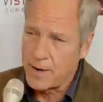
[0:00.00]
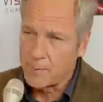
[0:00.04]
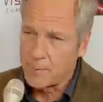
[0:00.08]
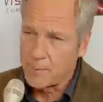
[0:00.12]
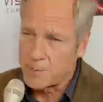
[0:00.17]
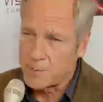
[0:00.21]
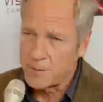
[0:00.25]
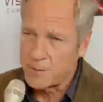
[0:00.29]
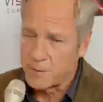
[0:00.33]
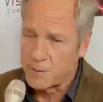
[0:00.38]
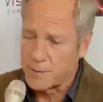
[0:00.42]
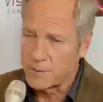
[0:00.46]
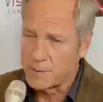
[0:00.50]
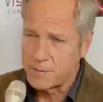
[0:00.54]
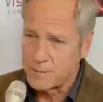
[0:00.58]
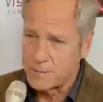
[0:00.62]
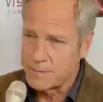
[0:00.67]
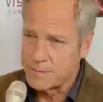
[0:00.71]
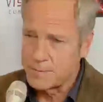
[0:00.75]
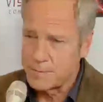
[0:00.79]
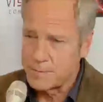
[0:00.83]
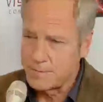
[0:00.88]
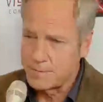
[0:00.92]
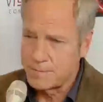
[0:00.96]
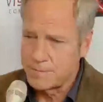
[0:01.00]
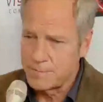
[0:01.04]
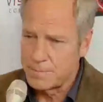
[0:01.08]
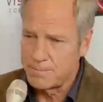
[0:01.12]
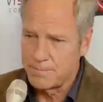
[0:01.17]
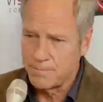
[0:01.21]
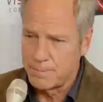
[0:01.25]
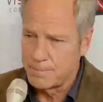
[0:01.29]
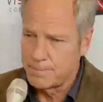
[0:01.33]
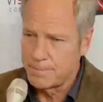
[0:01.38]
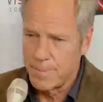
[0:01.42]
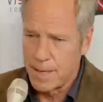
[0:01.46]
I'm sure that
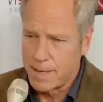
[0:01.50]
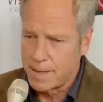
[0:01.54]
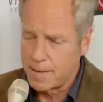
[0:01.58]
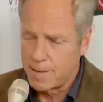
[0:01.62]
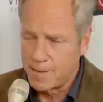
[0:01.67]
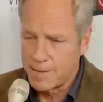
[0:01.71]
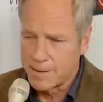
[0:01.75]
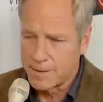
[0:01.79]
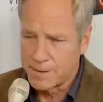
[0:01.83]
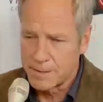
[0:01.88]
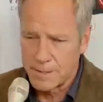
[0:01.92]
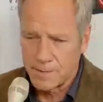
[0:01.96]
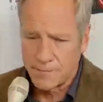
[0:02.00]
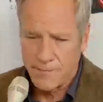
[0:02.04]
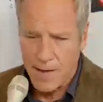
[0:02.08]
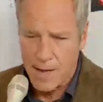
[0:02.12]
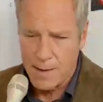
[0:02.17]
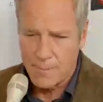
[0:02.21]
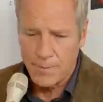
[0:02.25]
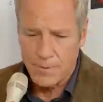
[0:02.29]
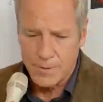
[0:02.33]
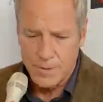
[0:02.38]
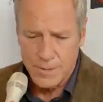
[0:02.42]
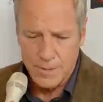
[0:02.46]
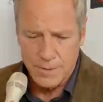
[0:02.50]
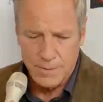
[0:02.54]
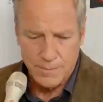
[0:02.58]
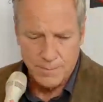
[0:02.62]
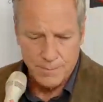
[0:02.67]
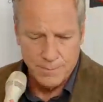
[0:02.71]
many things have happened